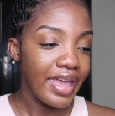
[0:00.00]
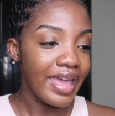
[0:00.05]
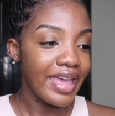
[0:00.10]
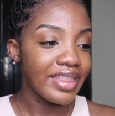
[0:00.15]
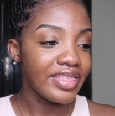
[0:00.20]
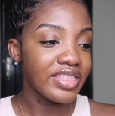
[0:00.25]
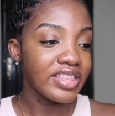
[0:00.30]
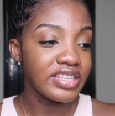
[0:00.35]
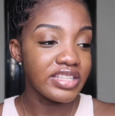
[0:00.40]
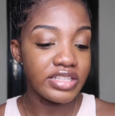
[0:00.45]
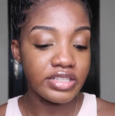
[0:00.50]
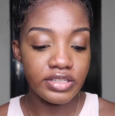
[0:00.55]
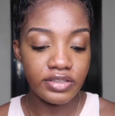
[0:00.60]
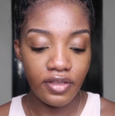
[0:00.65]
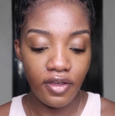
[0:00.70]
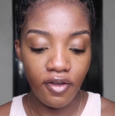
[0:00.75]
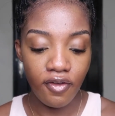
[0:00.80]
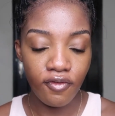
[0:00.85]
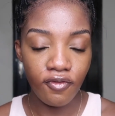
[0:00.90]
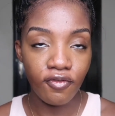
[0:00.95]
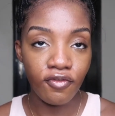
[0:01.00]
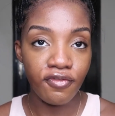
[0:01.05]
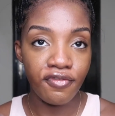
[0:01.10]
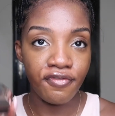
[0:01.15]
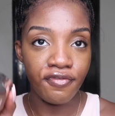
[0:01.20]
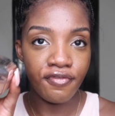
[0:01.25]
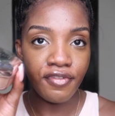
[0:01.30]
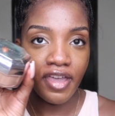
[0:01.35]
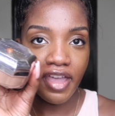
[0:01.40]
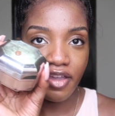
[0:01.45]
and this is
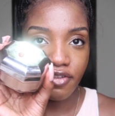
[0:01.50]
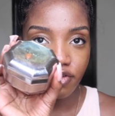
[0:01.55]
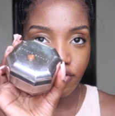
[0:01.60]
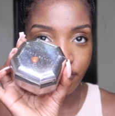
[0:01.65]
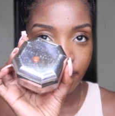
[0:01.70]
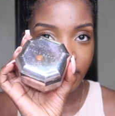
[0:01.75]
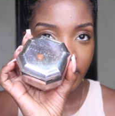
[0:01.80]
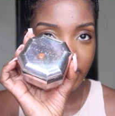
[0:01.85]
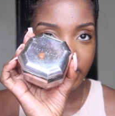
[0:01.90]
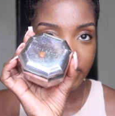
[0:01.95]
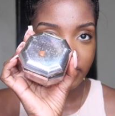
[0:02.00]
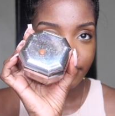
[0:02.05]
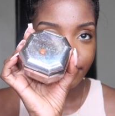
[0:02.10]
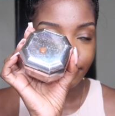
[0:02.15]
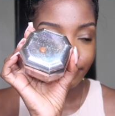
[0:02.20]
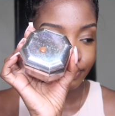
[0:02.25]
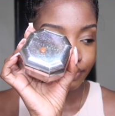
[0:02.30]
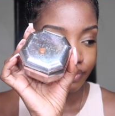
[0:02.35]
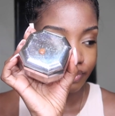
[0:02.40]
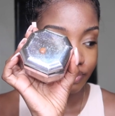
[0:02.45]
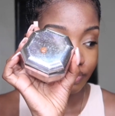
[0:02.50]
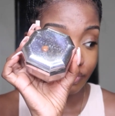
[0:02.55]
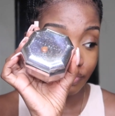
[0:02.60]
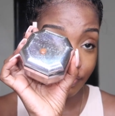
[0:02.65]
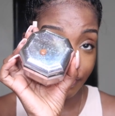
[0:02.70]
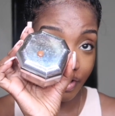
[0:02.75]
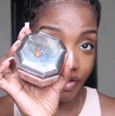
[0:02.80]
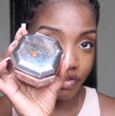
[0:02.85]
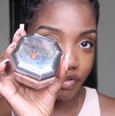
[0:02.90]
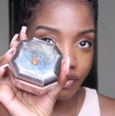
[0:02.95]
very red,
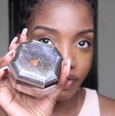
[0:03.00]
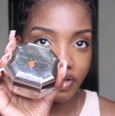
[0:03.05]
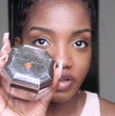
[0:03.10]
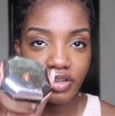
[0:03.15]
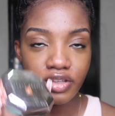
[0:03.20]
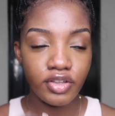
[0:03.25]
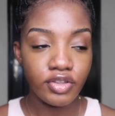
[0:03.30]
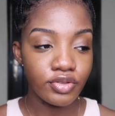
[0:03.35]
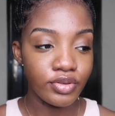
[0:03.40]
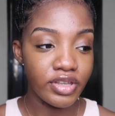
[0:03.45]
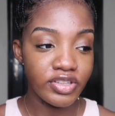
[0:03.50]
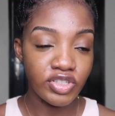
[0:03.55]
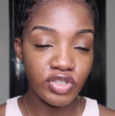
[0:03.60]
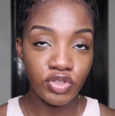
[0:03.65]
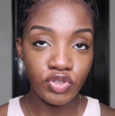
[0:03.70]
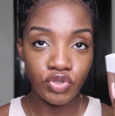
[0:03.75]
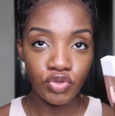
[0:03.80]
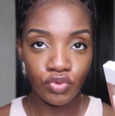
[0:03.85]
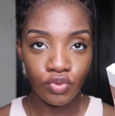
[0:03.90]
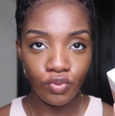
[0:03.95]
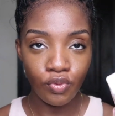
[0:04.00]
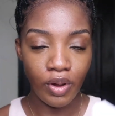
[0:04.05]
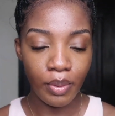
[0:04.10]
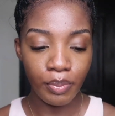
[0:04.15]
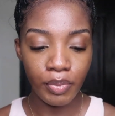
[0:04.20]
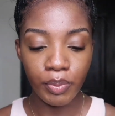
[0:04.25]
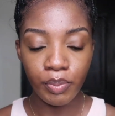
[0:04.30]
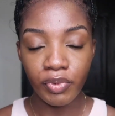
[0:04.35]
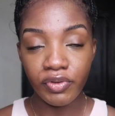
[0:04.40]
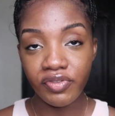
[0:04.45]
very red. So I just do one
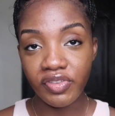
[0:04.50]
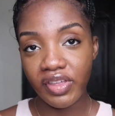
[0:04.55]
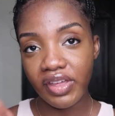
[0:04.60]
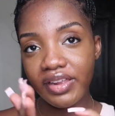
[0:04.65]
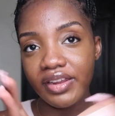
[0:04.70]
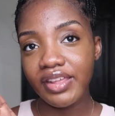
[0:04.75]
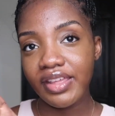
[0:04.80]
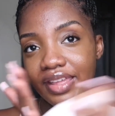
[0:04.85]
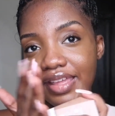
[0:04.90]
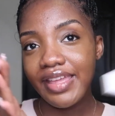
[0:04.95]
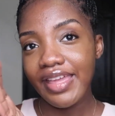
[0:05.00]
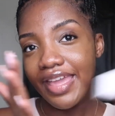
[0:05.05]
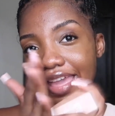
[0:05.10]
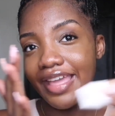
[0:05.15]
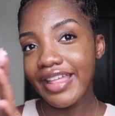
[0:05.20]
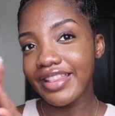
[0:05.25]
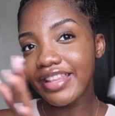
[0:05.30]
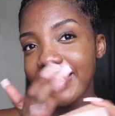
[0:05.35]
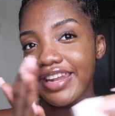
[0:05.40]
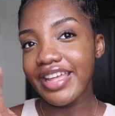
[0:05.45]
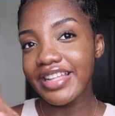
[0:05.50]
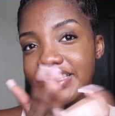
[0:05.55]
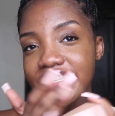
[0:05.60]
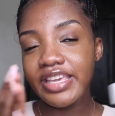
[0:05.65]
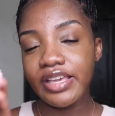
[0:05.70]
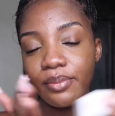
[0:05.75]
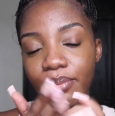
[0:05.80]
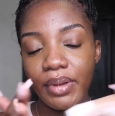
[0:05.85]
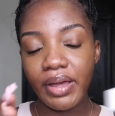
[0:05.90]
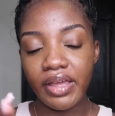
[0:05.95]
pop of that, and then I
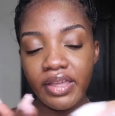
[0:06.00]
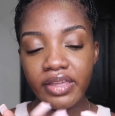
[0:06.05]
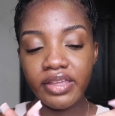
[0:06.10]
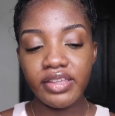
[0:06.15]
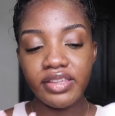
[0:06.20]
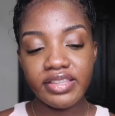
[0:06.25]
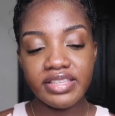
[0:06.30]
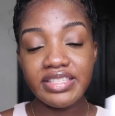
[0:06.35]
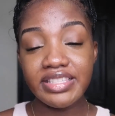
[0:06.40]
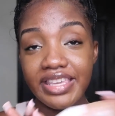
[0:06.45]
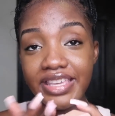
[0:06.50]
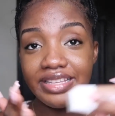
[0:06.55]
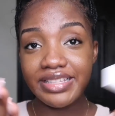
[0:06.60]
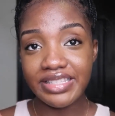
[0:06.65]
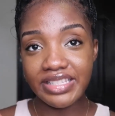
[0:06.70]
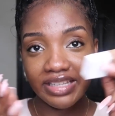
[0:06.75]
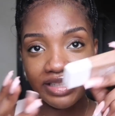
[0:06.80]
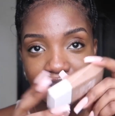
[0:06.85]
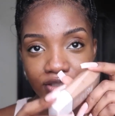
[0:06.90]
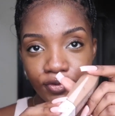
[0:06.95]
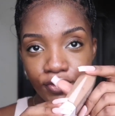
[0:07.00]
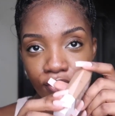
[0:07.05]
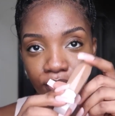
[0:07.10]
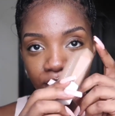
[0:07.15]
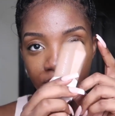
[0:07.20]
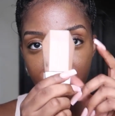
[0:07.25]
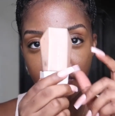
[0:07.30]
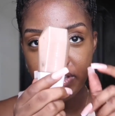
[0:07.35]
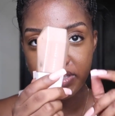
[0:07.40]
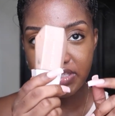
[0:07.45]
take my skin tint from
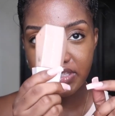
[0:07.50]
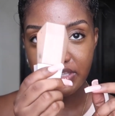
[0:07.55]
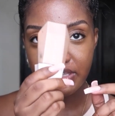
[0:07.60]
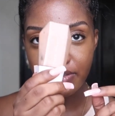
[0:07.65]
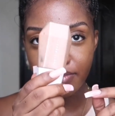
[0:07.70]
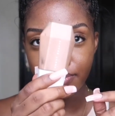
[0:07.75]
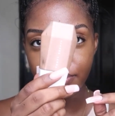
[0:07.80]
Fenty.